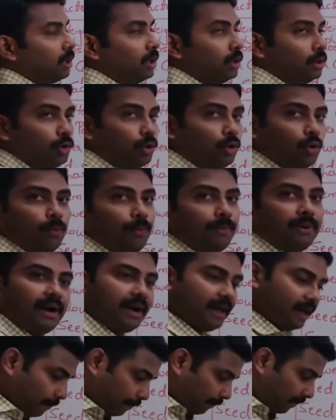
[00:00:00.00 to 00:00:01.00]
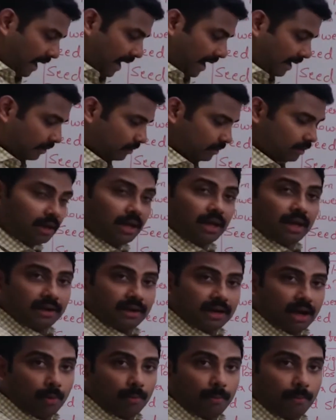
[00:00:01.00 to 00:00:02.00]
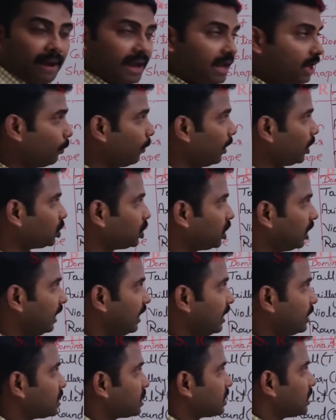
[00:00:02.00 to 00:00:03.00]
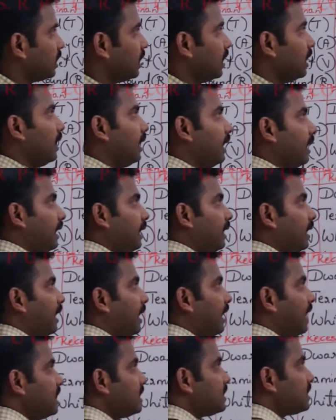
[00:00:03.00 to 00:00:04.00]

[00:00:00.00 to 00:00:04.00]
True breeding plant. Now my question is, in his